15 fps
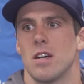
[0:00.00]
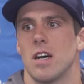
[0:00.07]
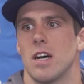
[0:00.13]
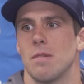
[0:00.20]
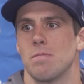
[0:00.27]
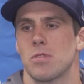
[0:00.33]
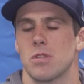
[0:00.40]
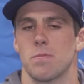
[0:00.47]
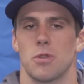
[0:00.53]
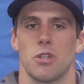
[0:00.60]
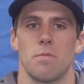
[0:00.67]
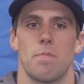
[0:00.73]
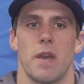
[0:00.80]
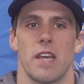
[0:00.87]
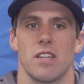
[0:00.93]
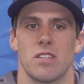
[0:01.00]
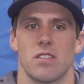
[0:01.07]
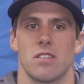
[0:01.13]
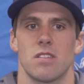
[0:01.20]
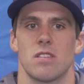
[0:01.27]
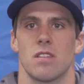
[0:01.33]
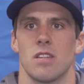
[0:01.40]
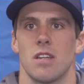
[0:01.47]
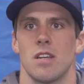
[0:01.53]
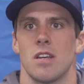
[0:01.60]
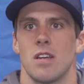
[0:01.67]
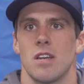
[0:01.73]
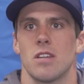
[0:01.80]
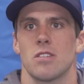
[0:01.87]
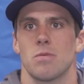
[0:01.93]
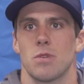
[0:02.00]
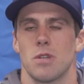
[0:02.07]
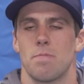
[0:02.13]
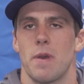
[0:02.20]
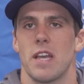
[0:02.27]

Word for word: Um, some good pace, some good